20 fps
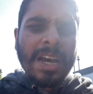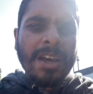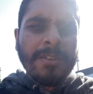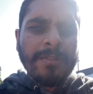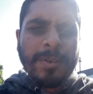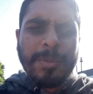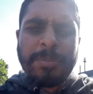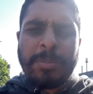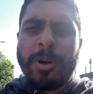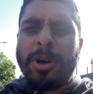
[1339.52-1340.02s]

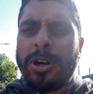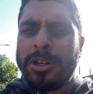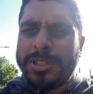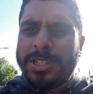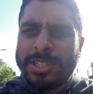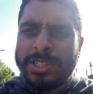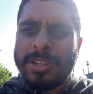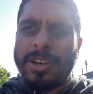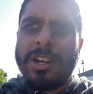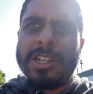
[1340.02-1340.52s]
over pot
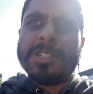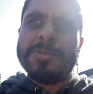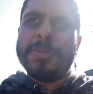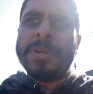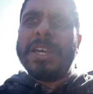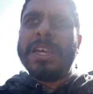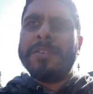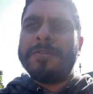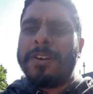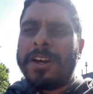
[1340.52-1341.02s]
just asked
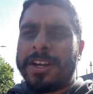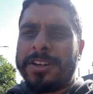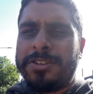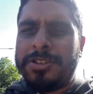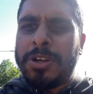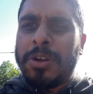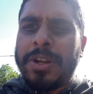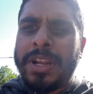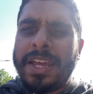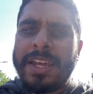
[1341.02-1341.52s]
me if I could
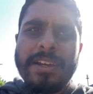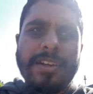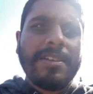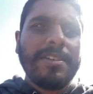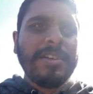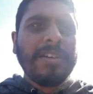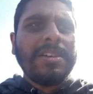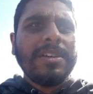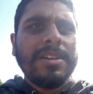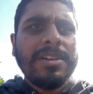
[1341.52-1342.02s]
donate
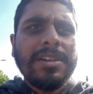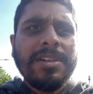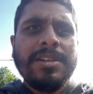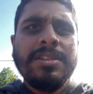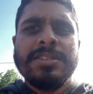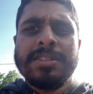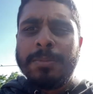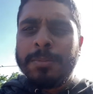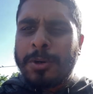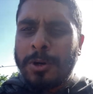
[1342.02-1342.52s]

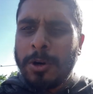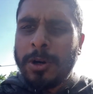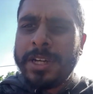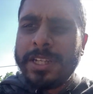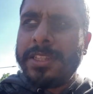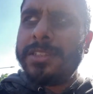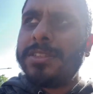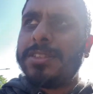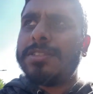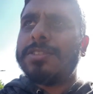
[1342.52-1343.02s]
some coins
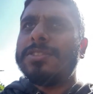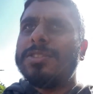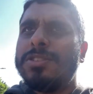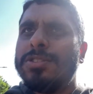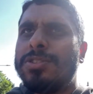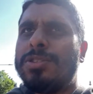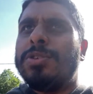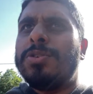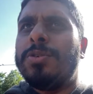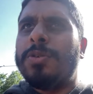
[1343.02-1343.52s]

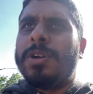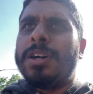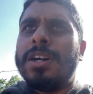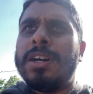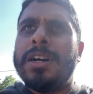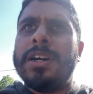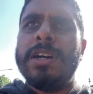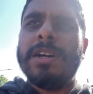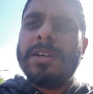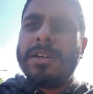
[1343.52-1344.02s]
to
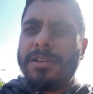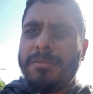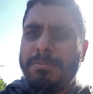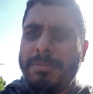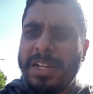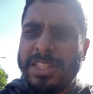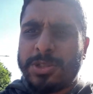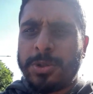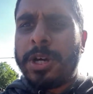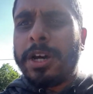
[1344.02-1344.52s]
uh,
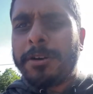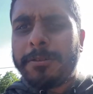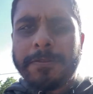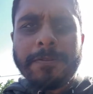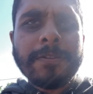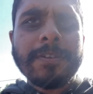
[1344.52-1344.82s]
mental health.